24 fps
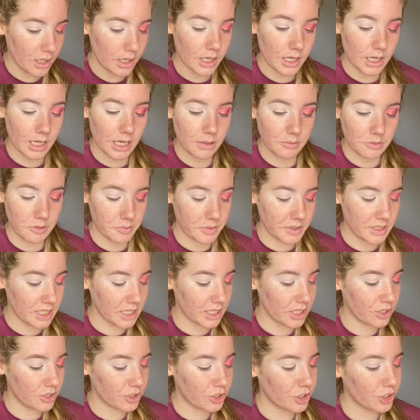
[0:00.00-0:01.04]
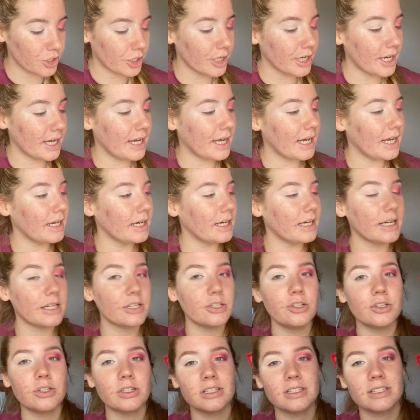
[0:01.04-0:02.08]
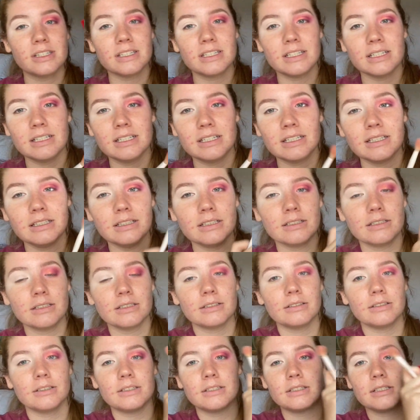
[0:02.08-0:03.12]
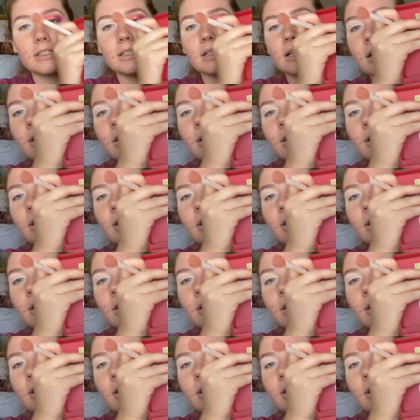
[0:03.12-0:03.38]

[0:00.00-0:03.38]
And I'm going to be taking Sugarcane, and as you can see, let's see, I